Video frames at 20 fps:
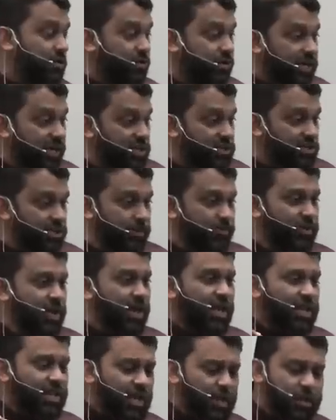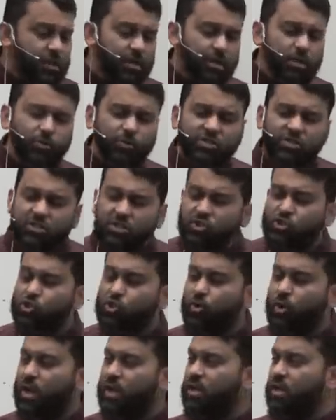location, Yathrib was
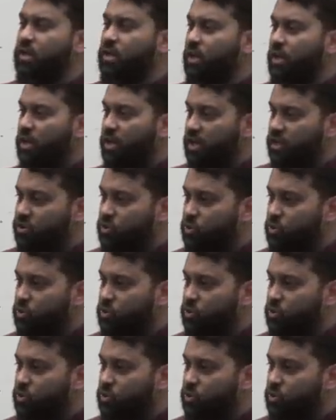situated in